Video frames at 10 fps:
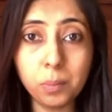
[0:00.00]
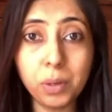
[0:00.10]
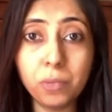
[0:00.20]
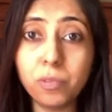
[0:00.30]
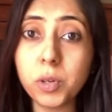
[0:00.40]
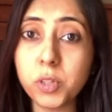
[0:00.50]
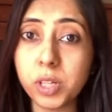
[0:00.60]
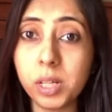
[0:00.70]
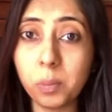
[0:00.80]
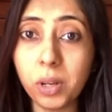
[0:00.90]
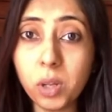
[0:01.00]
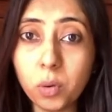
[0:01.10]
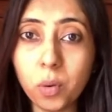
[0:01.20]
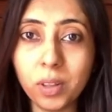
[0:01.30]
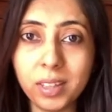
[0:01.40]
but unfortunately, when you
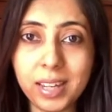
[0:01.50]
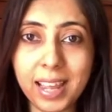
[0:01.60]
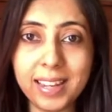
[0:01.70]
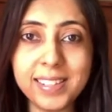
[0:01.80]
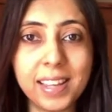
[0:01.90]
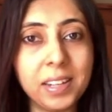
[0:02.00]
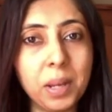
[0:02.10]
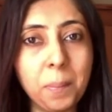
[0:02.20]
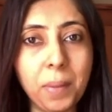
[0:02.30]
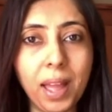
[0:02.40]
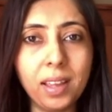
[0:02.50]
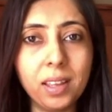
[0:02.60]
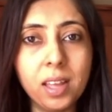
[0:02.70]
go on the date and come back,